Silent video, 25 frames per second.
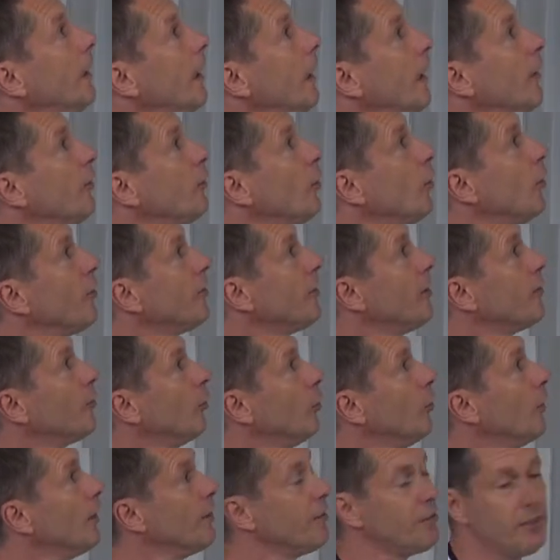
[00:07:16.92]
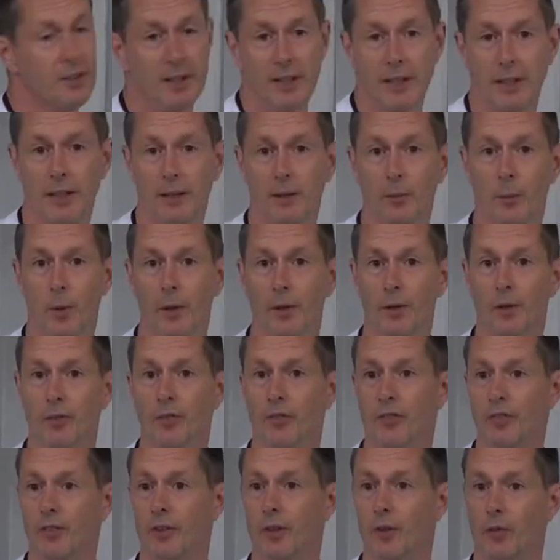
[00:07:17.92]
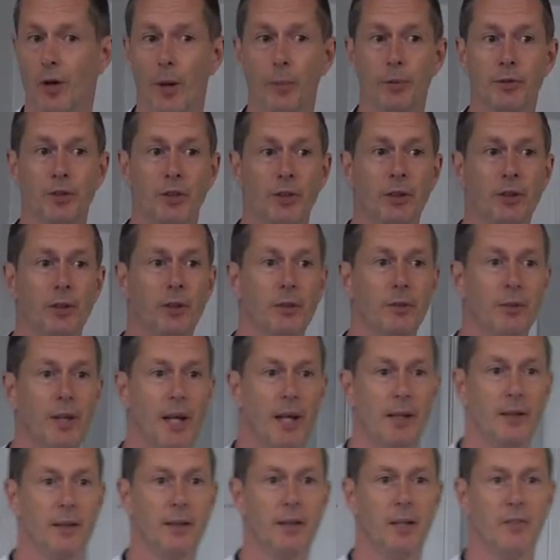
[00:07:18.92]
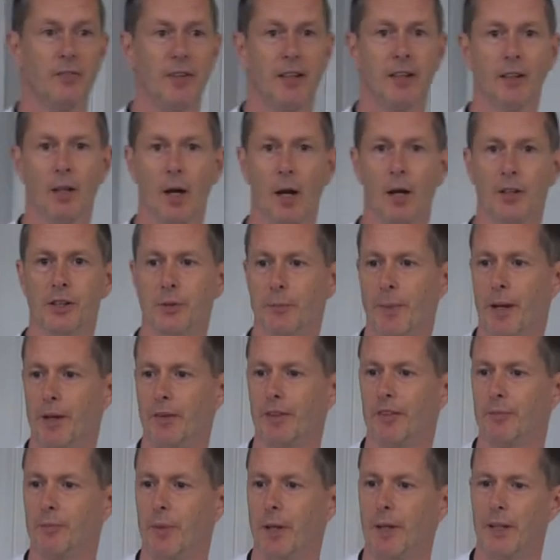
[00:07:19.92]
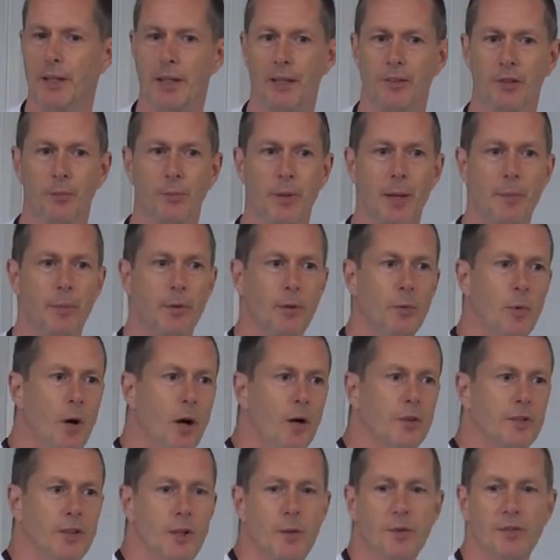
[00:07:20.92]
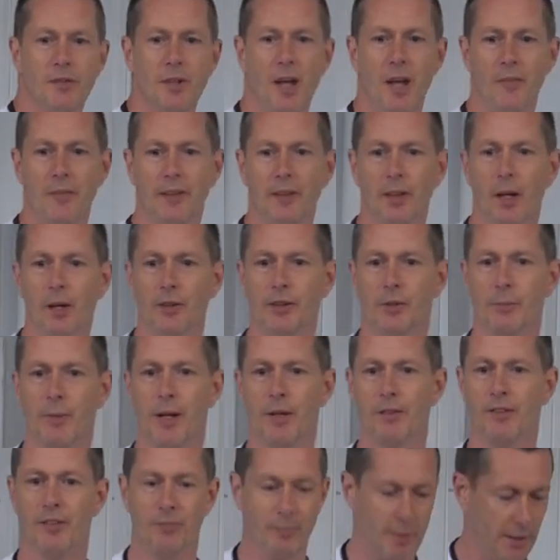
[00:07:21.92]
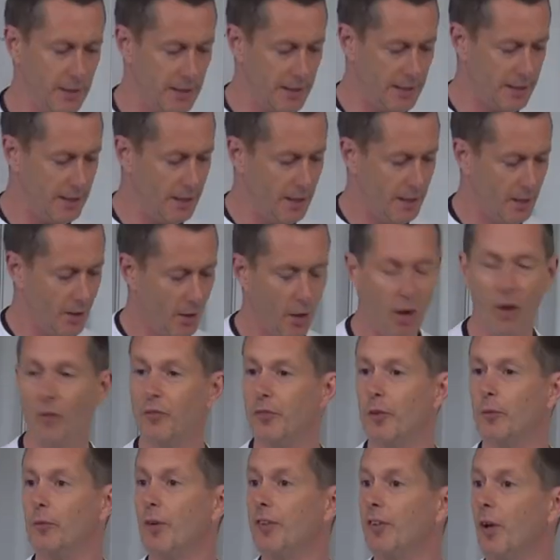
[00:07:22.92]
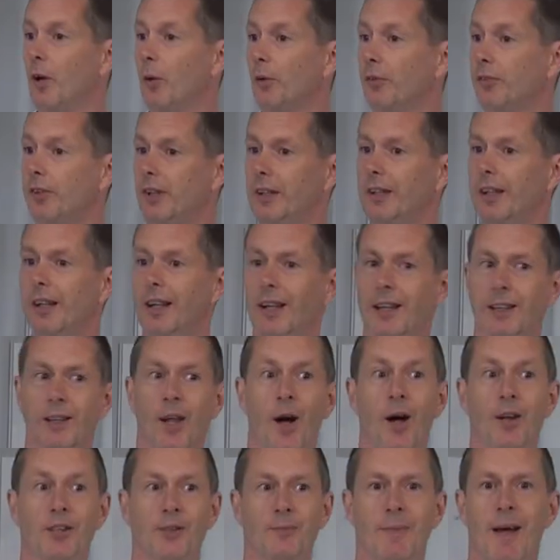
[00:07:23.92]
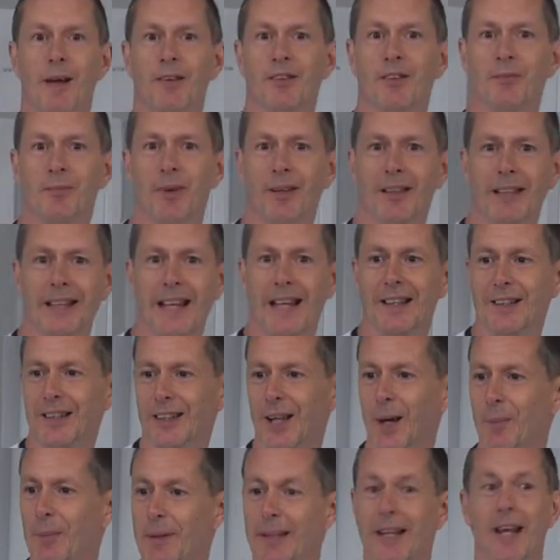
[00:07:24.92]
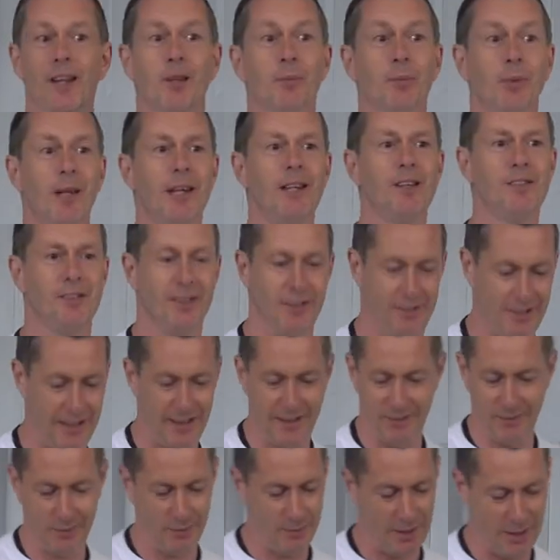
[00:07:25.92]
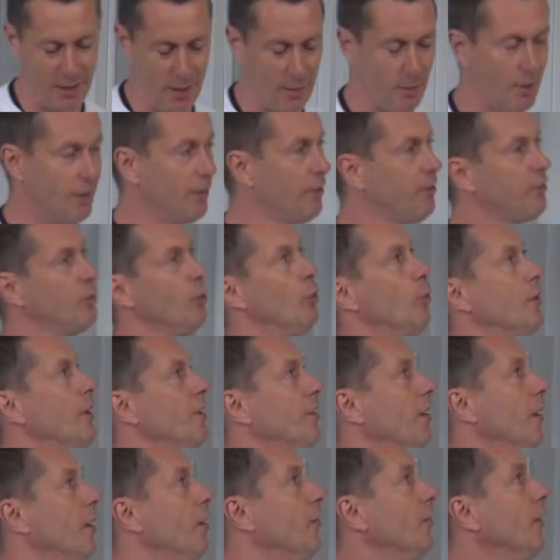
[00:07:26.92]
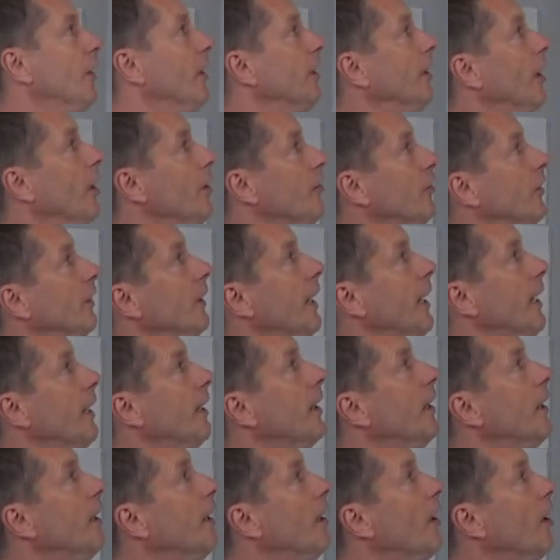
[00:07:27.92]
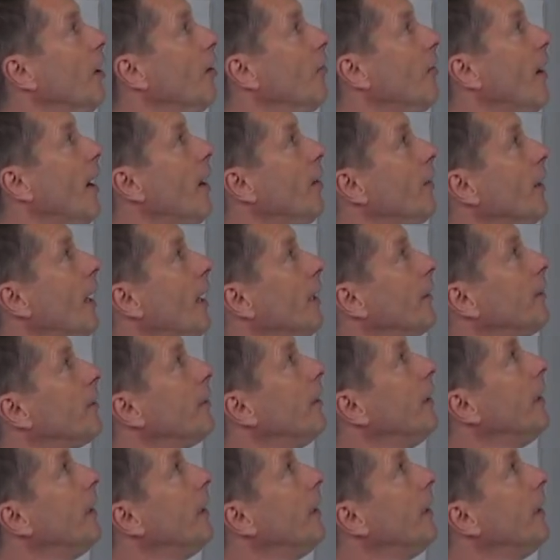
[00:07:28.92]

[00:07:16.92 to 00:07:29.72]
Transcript: Of course, there's always the one of corruption, that giving large amounts of money to people who aren't used to having large amounts of money often results in large amounts of money ending up in other places, and you know, stories over and over again of how that